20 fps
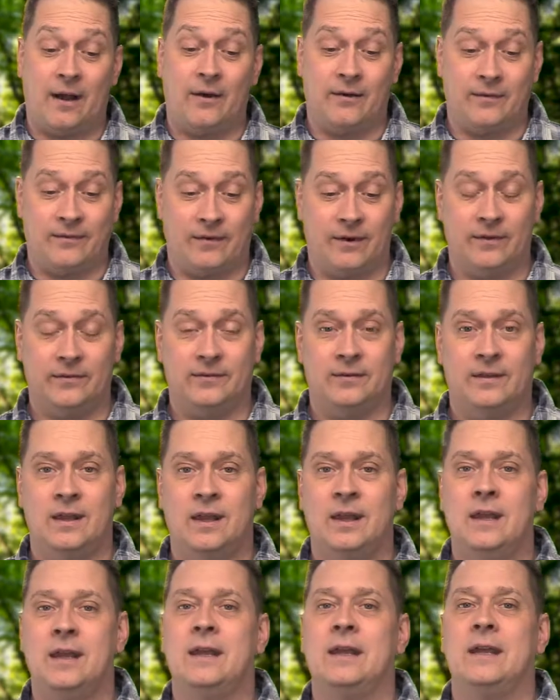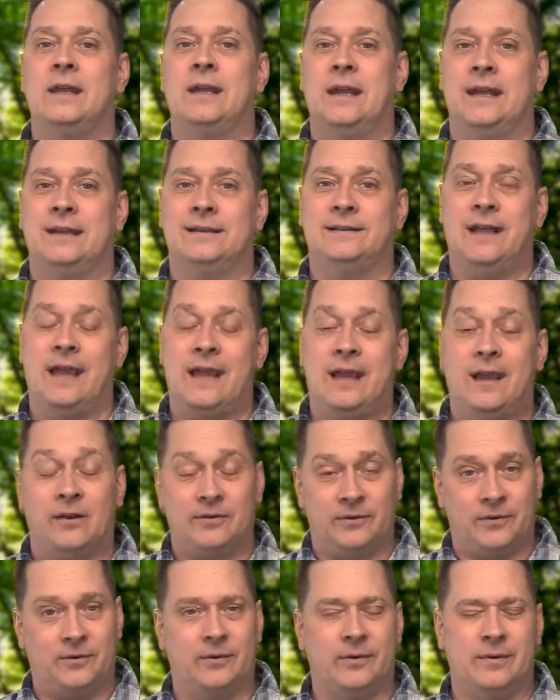of us and take out
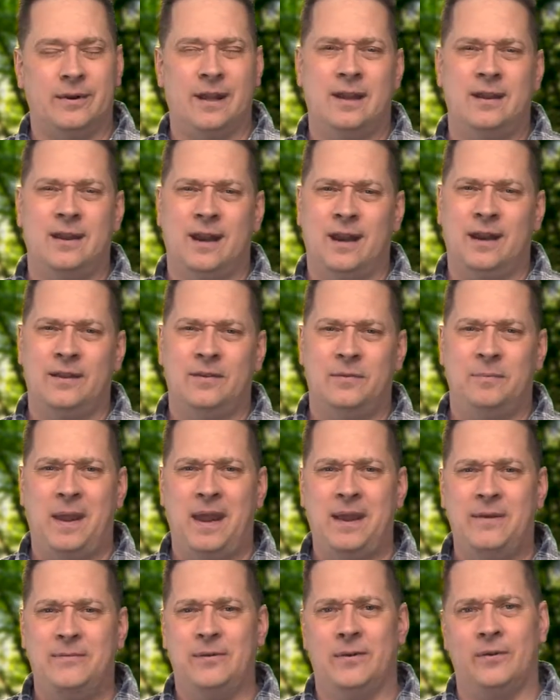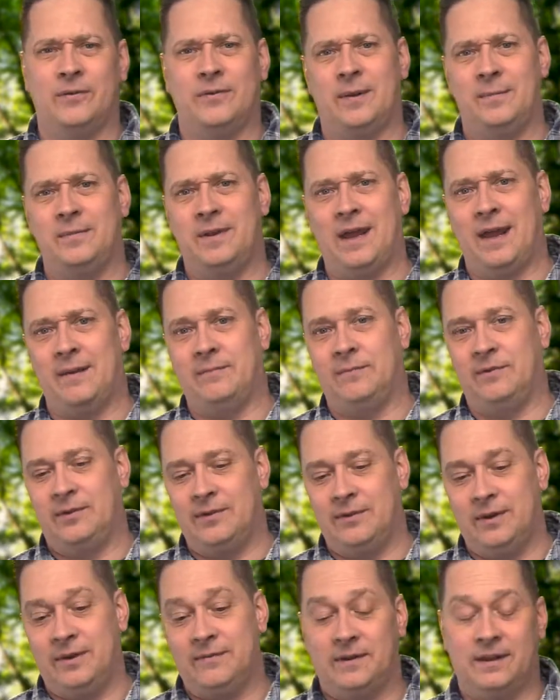the root. It, it's painful sometimes
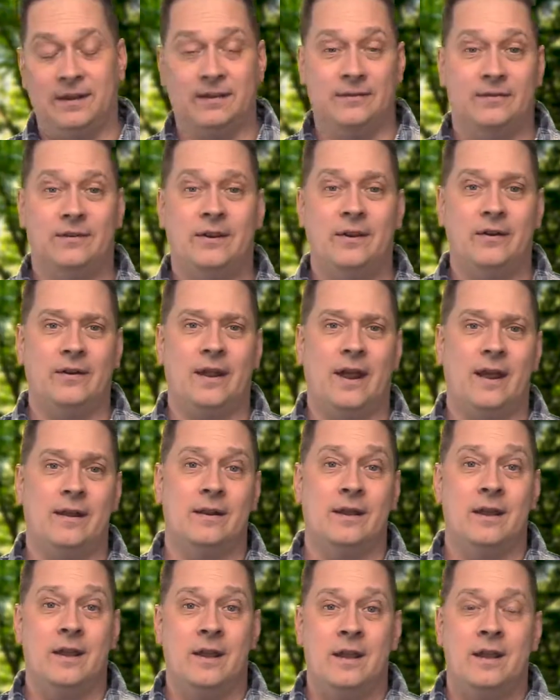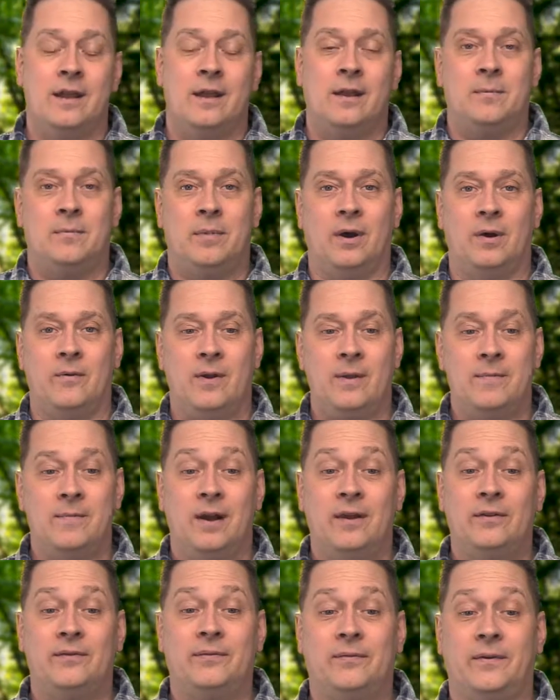to even consider that, but we
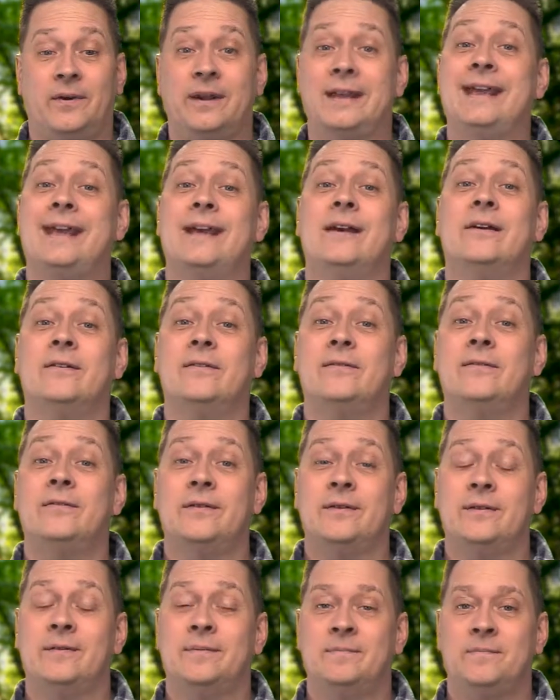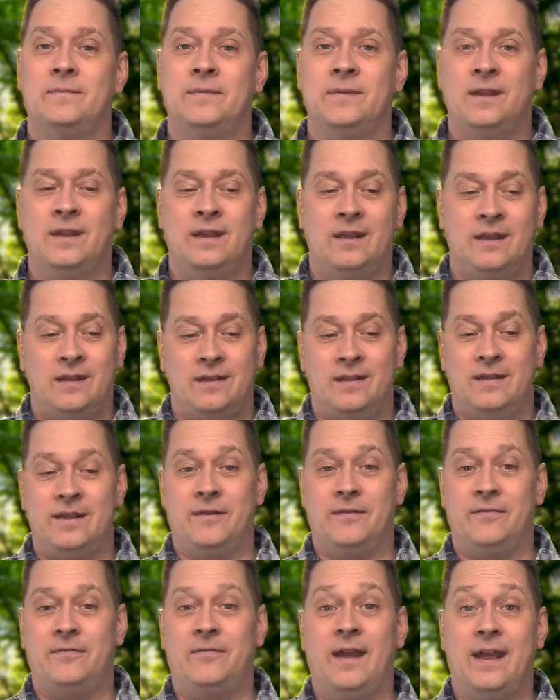must forgive the
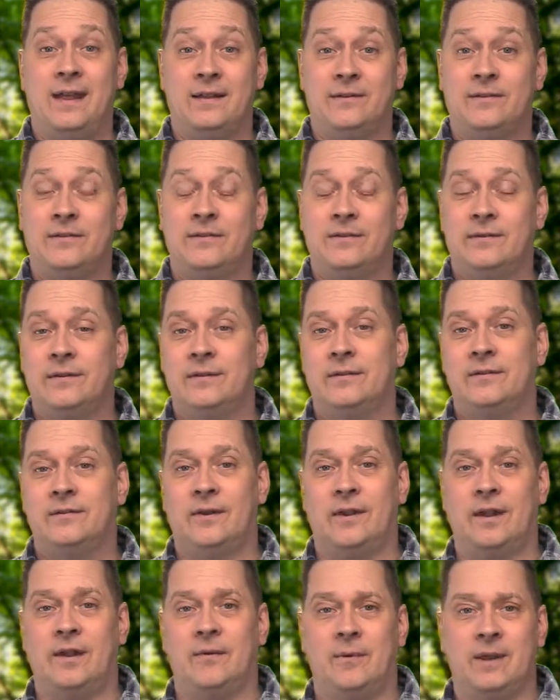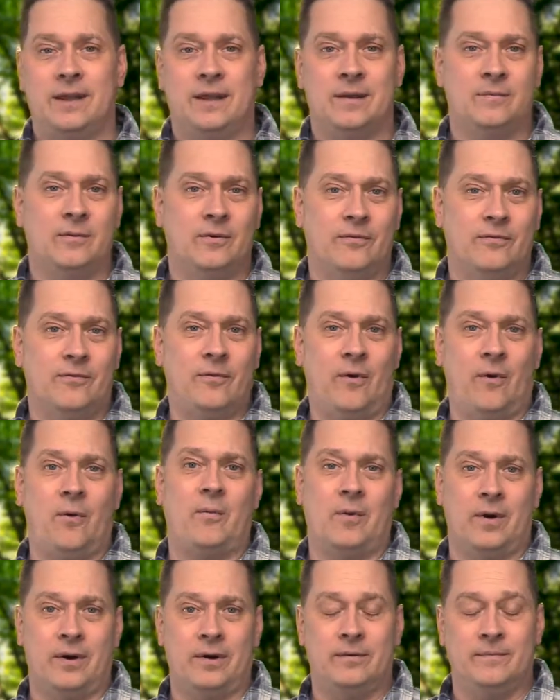offense so that we can move
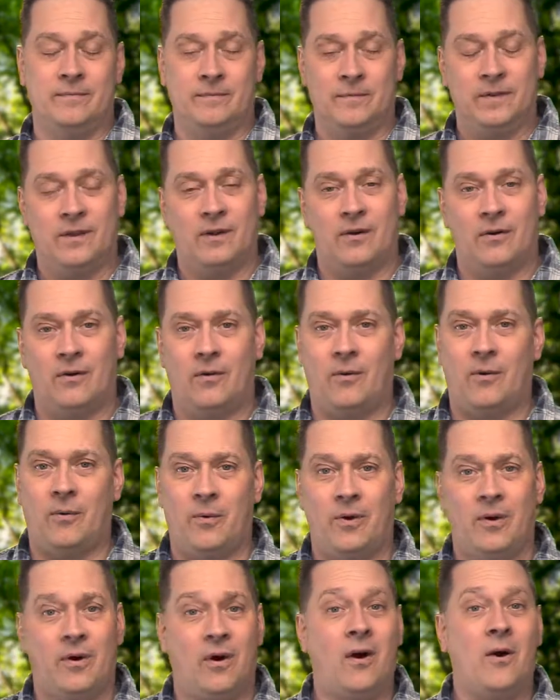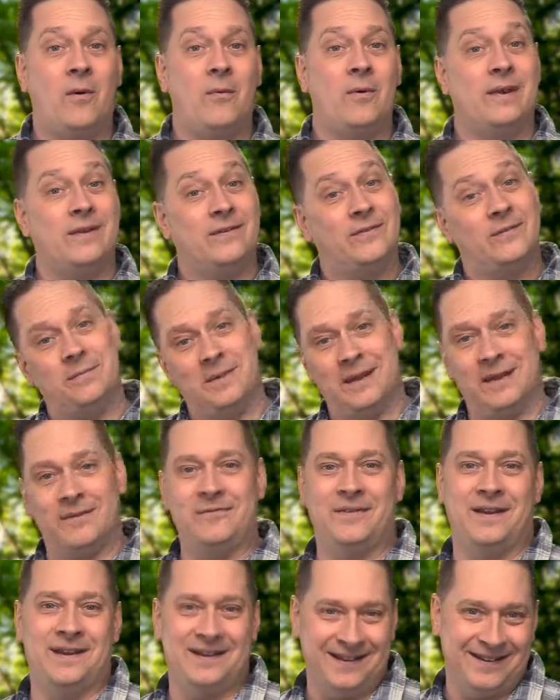forward or we'll always be
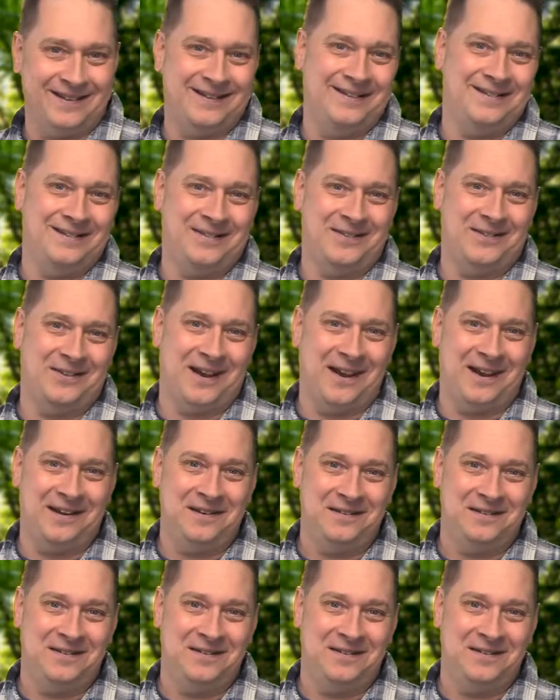offended, okay?